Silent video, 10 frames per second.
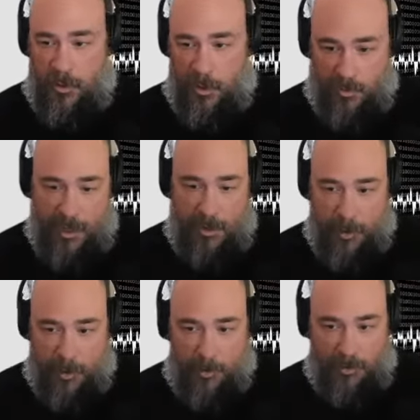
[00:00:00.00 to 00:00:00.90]
okay, I'm
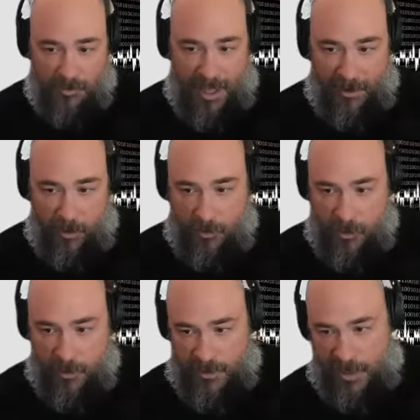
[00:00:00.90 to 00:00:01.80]
going to allow
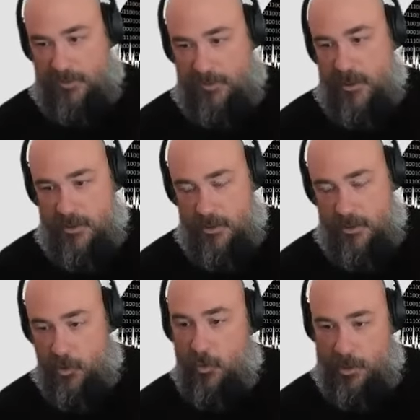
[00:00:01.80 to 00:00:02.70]
that device to
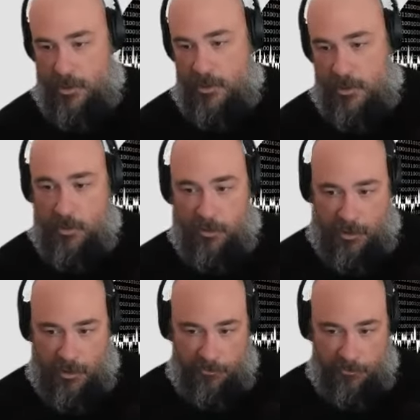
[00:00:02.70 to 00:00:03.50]
do what it's doing.